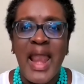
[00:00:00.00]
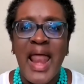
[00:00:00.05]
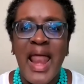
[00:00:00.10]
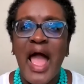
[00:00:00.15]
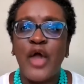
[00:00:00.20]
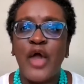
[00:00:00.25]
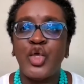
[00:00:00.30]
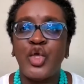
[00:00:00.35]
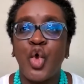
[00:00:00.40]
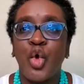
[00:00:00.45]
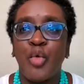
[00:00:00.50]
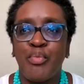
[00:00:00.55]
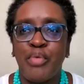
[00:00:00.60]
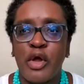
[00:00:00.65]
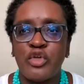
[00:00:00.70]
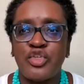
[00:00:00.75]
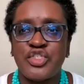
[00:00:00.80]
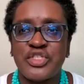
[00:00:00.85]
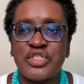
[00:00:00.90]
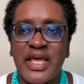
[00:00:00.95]
and how you
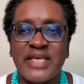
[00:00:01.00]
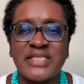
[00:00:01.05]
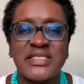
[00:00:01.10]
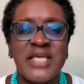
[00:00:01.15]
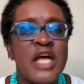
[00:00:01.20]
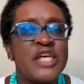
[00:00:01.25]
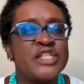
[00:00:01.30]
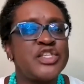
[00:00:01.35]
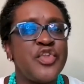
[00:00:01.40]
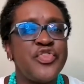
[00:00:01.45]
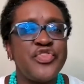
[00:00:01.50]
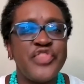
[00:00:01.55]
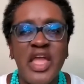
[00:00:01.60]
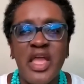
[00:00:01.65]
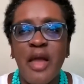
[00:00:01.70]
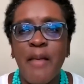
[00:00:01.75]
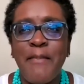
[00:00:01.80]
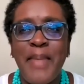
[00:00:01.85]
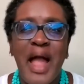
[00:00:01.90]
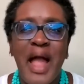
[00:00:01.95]
approach things. So
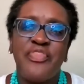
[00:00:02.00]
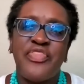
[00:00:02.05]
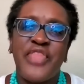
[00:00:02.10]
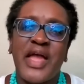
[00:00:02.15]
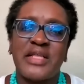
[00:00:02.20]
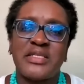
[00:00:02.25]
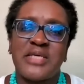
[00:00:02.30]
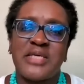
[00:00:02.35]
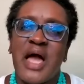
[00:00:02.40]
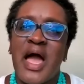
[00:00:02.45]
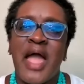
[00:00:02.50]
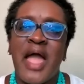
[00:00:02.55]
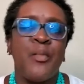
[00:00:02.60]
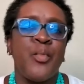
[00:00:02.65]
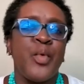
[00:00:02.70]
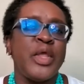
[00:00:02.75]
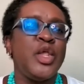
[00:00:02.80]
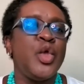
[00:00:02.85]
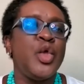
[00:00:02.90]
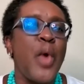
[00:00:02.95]
think about that
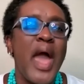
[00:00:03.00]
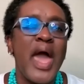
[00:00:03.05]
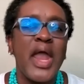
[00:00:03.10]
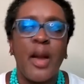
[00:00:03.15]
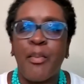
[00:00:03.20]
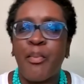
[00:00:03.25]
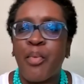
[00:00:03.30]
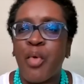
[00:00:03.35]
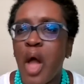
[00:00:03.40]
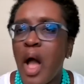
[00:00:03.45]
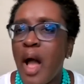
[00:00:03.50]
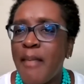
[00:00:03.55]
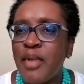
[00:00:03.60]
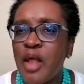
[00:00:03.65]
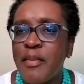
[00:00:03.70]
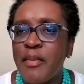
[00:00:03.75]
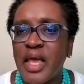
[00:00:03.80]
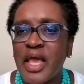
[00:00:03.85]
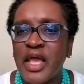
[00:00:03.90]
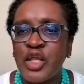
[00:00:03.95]
time when you had a
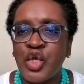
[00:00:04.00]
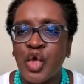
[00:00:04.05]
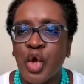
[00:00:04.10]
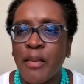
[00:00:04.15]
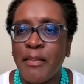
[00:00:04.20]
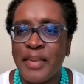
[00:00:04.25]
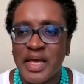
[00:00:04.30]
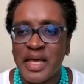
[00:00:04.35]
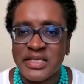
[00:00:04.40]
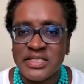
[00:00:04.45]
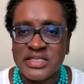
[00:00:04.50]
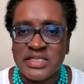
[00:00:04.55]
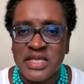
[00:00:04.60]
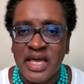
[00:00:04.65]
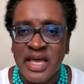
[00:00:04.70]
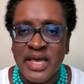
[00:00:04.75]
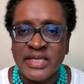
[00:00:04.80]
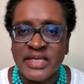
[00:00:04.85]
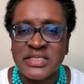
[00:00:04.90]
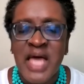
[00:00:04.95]
problem in your
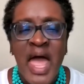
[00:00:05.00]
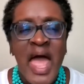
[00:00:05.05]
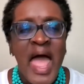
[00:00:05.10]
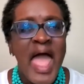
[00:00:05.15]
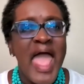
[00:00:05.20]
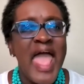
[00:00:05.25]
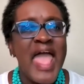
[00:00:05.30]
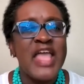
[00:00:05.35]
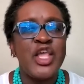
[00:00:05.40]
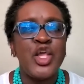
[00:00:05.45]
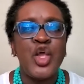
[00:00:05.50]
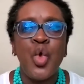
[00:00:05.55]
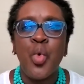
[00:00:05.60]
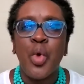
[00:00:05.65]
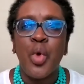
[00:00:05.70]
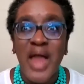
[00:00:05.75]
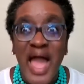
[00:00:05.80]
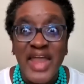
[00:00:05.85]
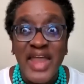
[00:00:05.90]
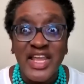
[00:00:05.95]
business and you
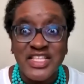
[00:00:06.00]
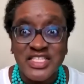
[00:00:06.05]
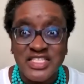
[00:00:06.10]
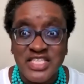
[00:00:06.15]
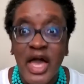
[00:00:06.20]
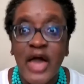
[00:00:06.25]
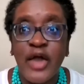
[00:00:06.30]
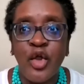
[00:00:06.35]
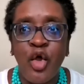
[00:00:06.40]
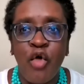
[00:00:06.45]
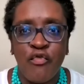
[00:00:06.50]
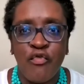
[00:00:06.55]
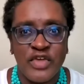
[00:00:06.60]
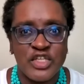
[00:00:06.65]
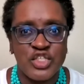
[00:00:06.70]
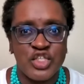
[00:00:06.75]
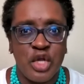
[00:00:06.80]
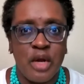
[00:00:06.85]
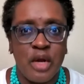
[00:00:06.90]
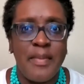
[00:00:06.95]
were kind of tunnel
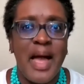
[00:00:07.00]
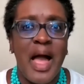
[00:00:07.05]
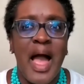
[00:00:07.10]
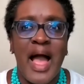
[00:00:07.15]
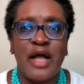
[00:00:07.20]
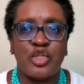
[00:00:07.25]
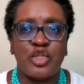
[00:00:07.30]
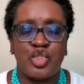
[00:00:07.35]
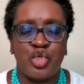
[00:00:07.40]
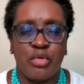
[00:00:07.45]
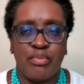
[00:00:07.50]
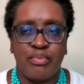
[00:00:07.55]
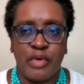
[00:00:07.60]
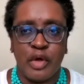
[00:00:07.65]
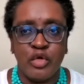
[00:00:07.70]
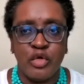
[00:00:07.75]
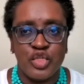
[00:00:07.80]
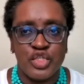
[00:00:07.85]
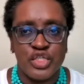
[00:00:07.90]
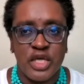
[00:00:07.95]
vision about how to
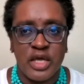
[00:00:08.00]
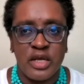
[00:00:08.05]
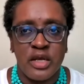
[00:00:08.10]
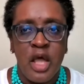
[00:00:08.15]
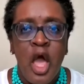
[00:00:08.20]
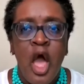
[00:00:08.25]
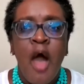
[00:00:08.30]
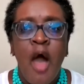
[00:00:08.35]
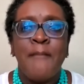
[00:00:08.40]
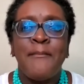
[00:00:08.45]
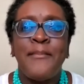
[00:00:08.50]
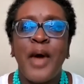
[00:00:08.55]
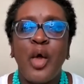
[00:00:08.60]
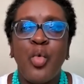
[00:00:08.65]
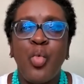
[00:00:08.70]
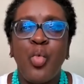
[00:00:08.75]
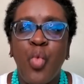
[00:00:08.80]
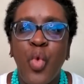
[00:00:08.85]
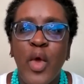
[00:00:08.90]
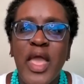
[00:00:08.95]
approach it.
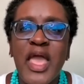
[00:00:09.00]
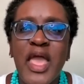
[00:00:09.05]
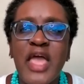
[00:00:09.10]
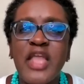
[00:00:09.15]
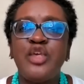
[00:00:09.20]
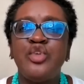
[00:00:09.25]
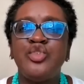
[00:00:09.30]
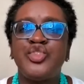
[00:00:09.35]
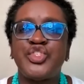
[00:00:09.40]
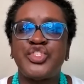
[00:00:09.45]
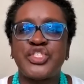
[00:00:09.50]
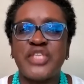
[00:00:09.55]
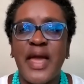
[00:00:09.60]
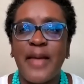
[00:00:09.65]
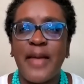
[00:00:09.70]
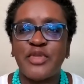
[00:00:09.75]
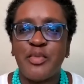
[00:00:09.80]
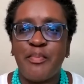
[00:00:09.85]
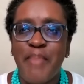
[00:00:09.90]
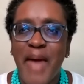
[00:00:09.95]
But when you
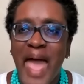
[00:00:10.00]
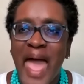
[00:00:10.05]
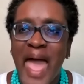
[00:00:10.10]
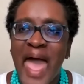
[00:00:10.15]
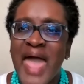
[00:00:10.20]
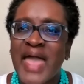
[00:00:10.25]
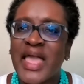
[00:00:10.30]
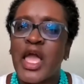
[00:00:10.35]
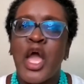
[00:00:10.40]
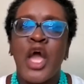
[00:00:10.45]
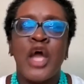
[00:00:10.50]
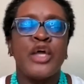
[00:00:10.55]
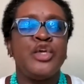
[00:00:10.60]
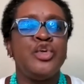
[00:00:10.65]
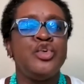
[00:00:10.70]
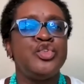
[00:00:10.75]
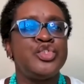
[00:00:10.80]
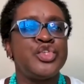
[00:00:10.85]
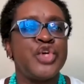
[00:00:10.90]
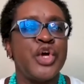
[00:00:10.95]
stepped back,
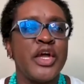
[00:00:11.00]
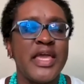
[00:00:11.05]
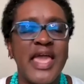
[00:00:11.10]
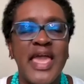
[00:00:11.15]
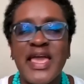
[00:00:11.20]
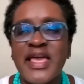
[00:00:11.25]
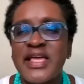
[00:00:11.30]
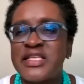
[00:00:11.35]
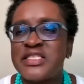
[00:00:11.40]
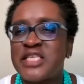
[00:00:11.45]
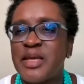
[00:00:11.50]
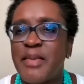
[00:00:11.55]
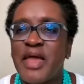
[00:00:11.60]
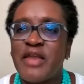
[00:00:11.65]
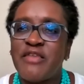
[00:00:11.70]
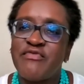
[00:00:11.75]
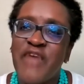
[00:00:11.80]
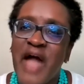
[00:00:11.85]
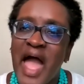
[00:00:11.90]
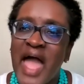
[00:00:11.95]
you took in some
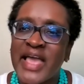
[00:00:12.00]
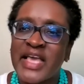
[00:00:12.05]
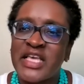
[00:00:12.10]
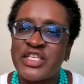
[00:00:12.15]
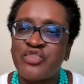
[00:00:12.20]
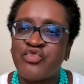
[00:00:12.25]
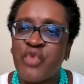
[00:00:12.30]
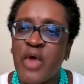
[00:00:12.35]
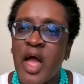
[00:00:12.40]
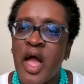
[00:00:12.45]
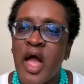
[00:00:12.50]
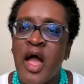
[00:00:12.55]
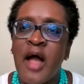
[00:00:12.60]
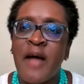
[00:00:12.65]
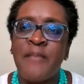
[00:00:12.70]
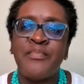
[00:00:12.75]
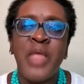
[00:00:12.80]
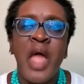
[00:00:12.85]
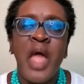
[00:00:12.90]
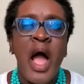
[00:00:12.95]
advice
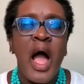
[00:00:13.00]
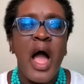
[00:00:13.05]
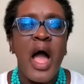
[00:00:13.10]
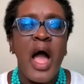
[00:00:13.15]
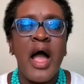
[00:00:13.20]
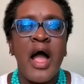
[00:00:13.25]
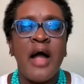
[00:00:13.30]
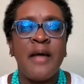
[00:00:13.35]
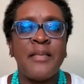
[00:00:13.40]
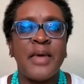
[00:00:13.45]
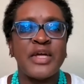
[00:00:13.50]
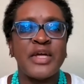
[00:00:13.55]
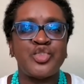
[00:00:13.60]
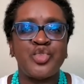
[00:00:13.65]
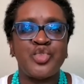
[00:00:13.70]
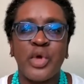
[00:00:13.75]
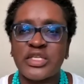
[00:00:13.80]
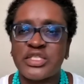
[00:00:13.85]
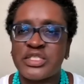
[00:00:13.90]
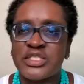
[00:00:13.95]
from um, a
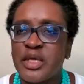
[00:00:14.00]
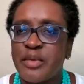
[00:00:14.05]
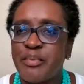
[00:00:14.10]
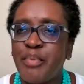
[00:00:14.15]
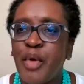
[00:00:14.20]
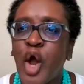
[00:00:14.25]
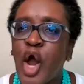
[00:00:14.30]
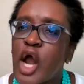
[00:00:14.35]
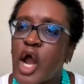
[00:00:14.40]
trusted